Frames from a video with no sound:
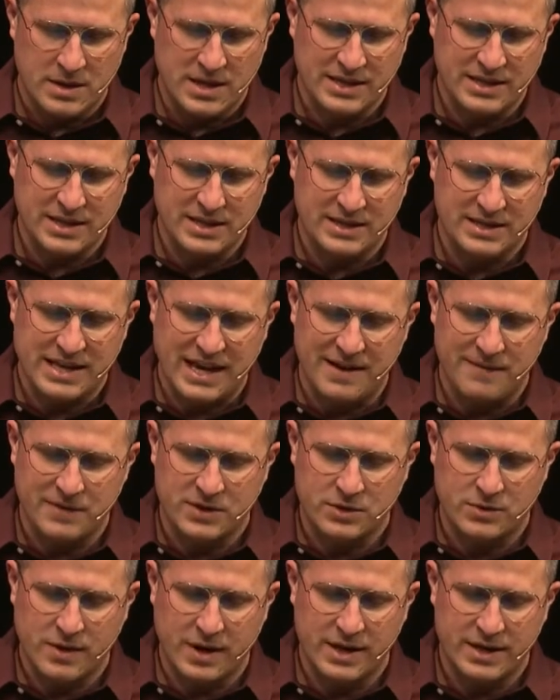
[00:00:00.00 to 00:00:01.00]
this is
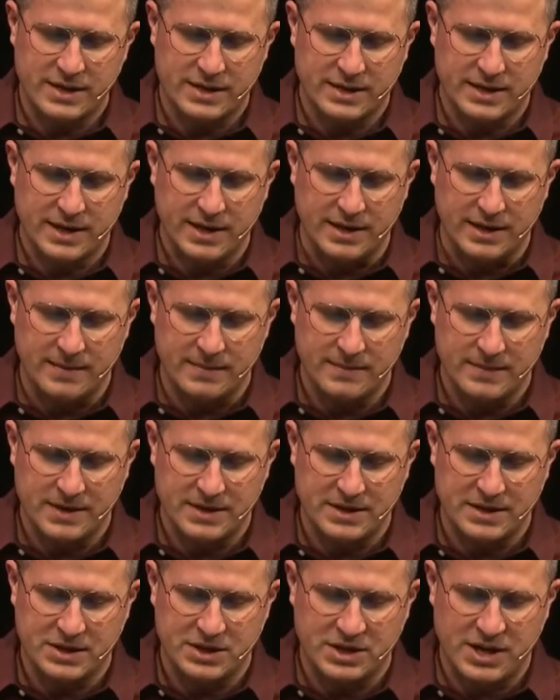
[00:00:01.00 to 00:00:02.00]
David's greatest hit.
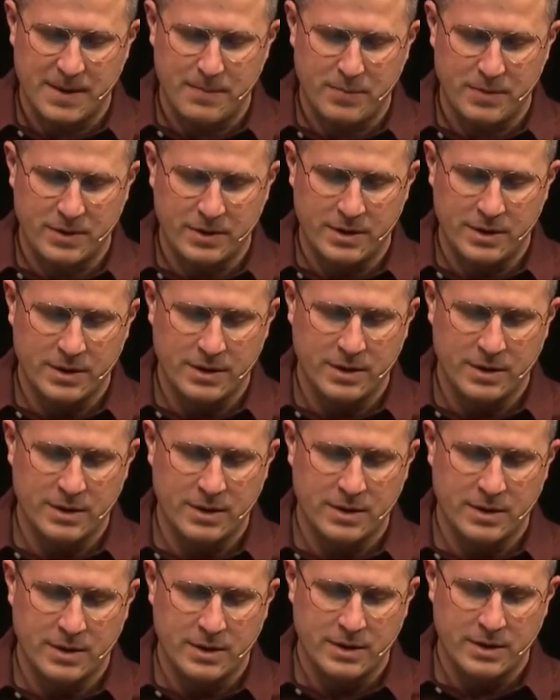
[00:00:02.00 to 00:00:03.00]
This is Shepherd
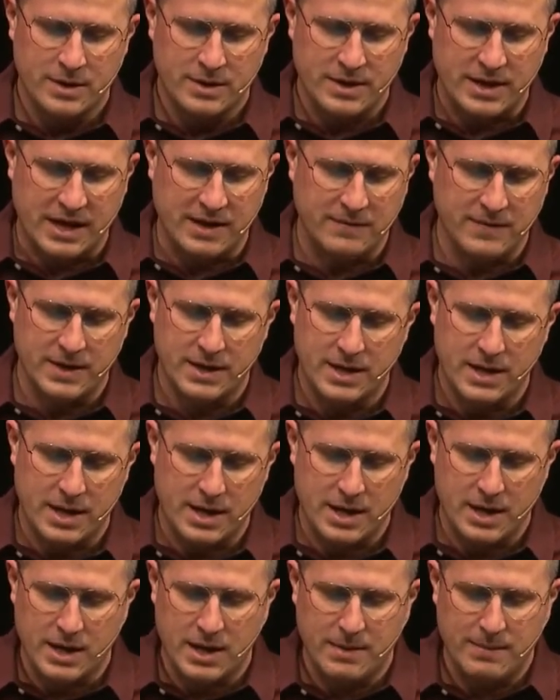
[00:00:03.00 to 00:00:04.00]
David.
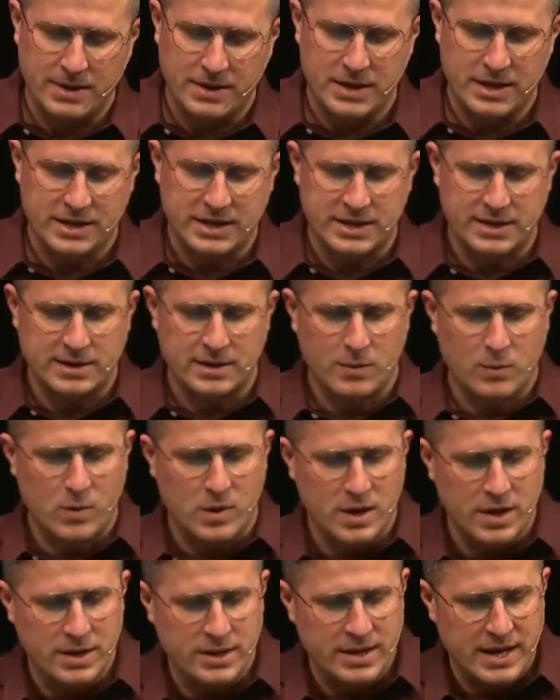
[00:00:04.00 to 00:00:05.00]
I, I mean, this is the
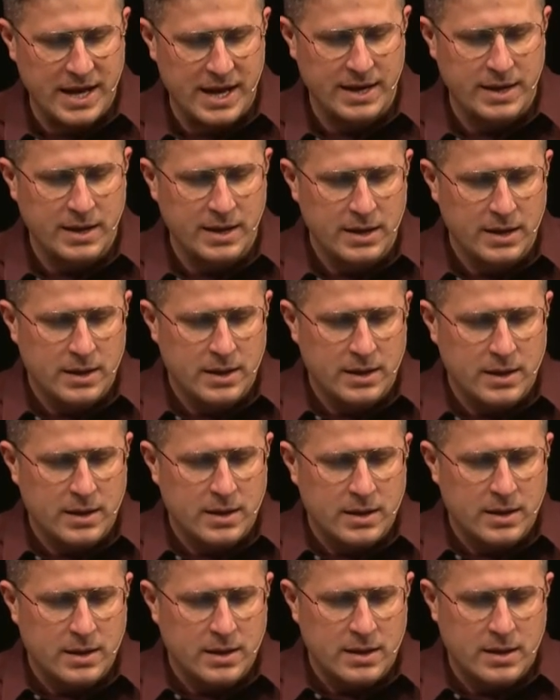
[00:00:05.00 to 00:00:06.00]
one that
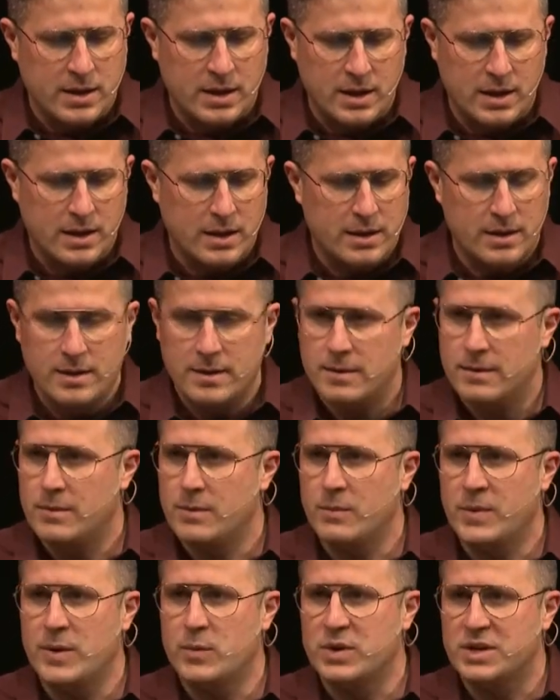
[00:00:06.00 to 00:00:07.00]
uh,
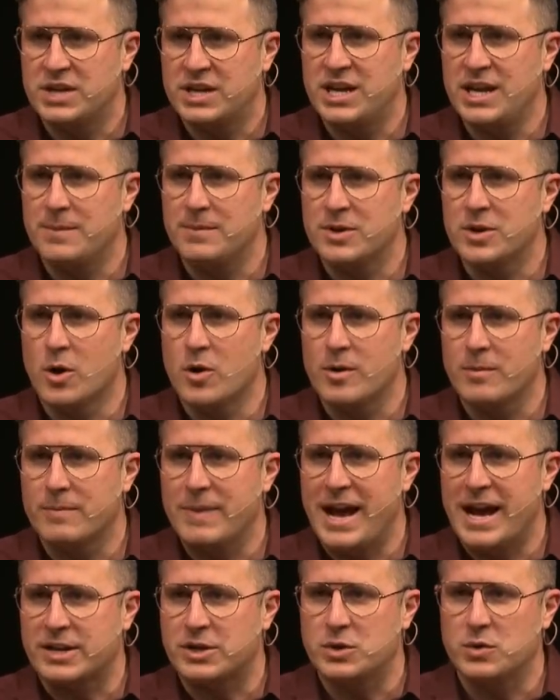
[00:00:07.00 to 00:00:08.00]
we would keep going
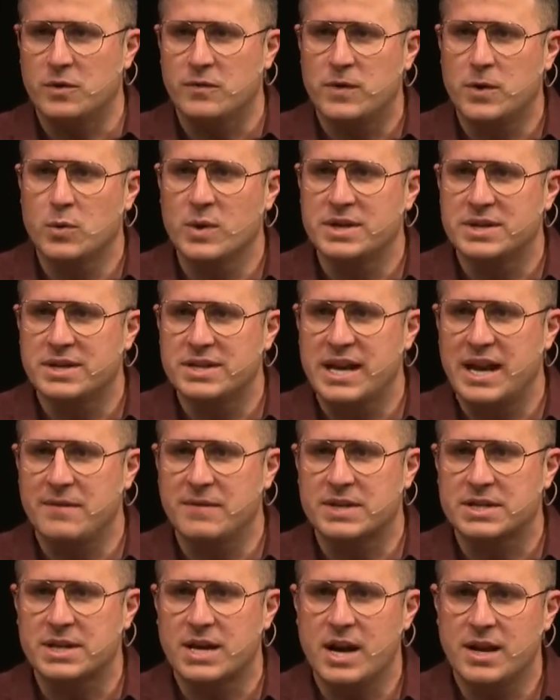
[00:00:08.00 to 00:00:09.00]
back to. If you went to
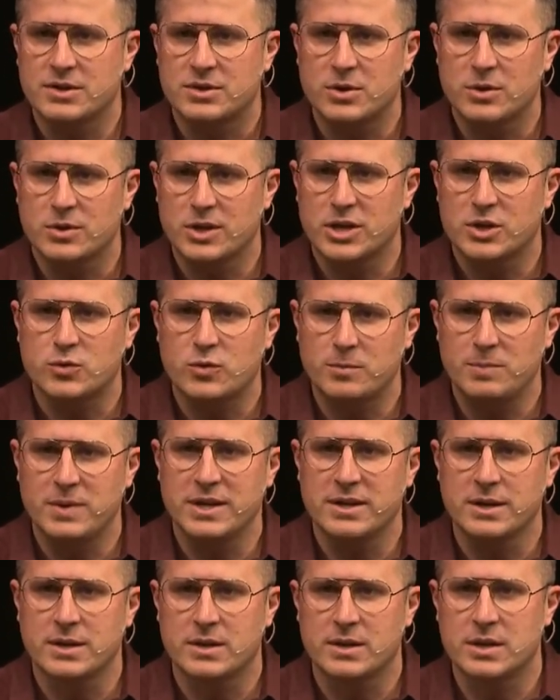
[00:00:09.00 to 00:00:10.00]
David's concert, this would be
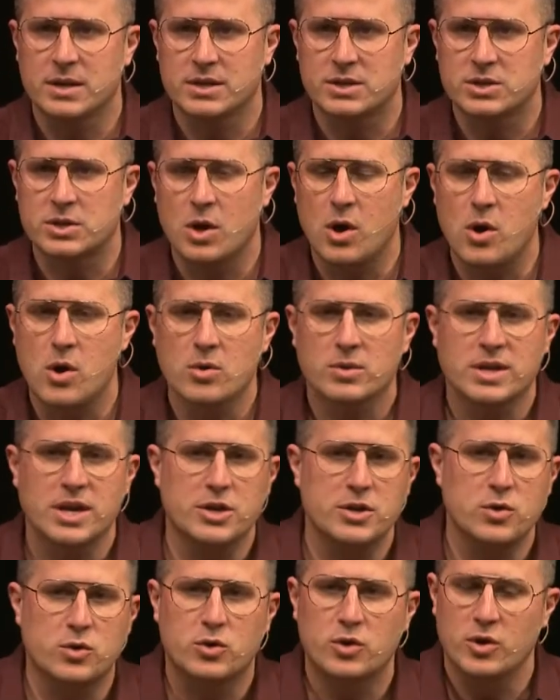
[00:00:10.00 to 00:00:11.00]
the, the song that
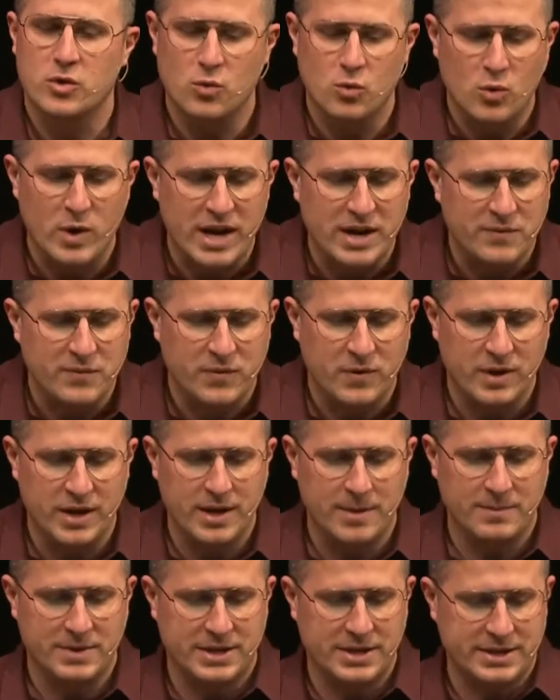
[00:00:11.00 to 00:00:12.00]
you couldn't wait for
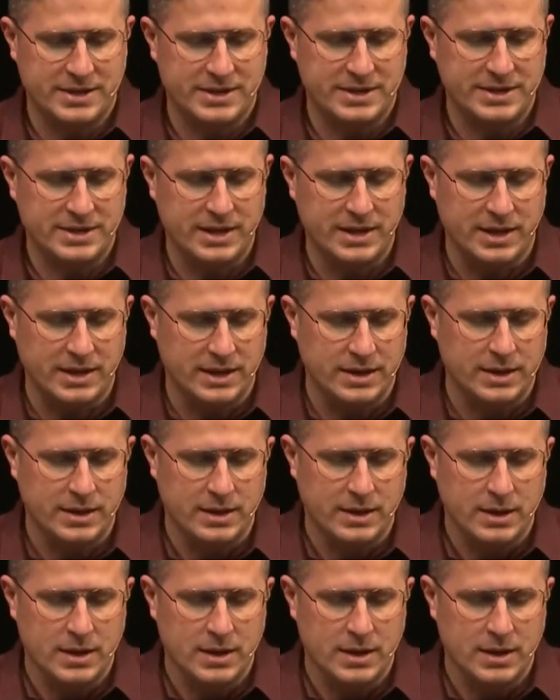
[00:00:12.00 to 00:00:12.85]
him to sing.